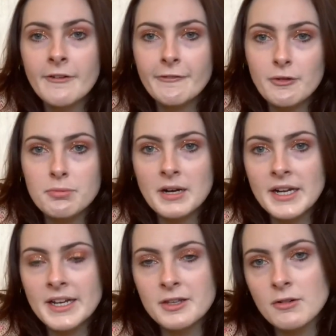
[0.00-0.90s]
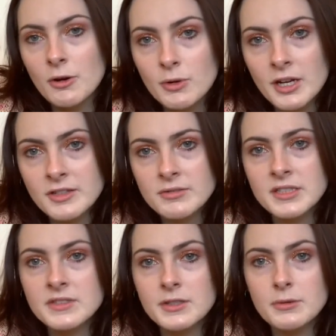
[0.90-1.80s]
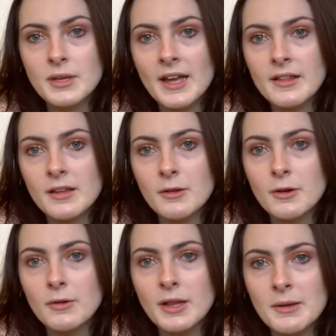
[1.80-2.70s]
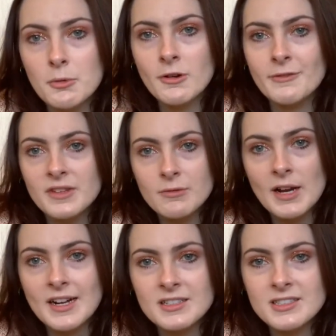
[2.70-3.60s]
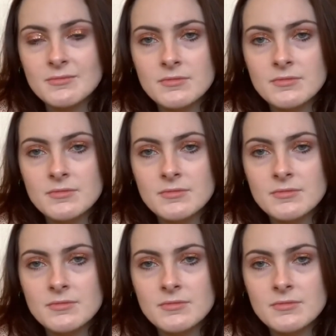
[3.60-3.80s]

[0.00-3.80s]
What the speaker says: Fulbright in your own country so you get, you know, like more of a direct